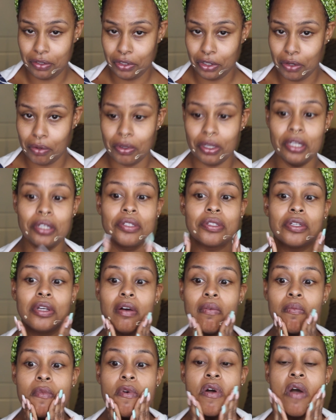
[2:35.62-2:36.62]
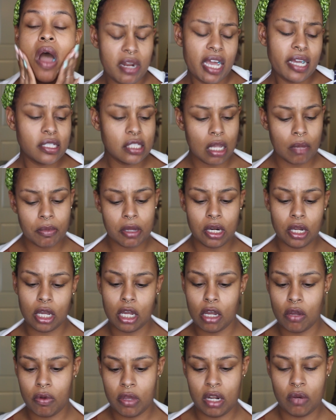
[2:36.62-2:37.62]
go get some. Next, I'm gonna
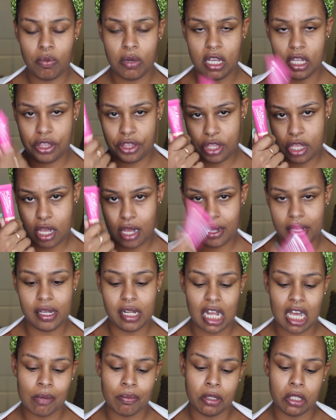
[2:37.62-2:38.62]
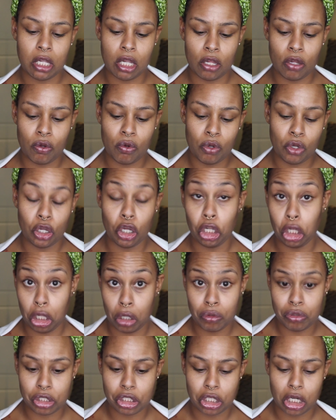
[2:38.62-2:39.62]
go in with the Glam
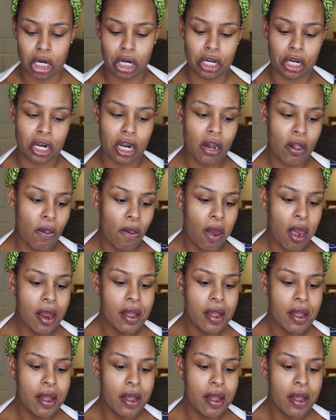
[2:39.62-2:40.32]
Glow Starter,